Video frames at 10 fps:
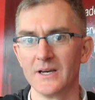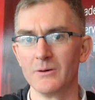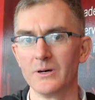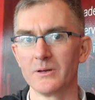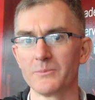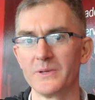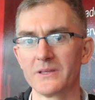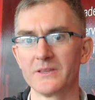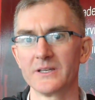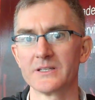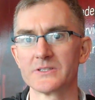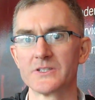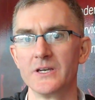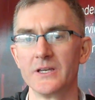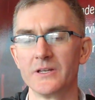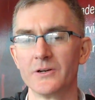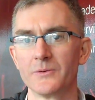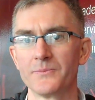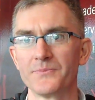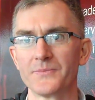Well, the big thing is,
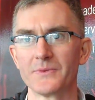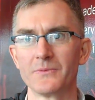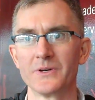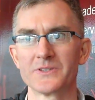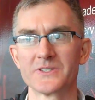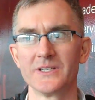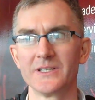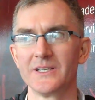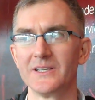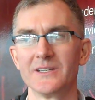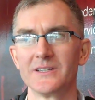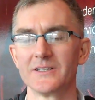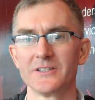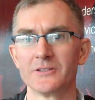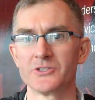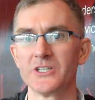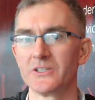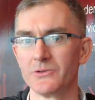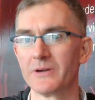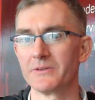with Cindy, she can
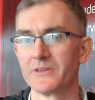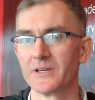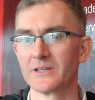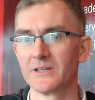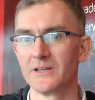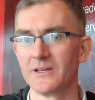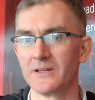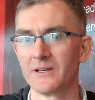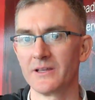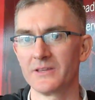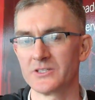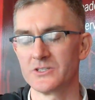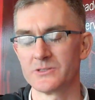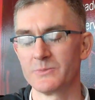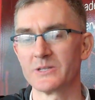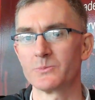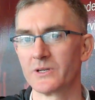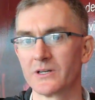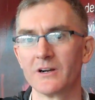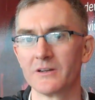do everything, and I think she's the best
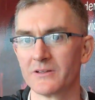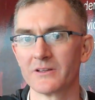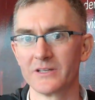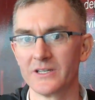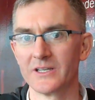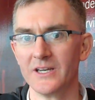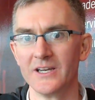point guard in the league.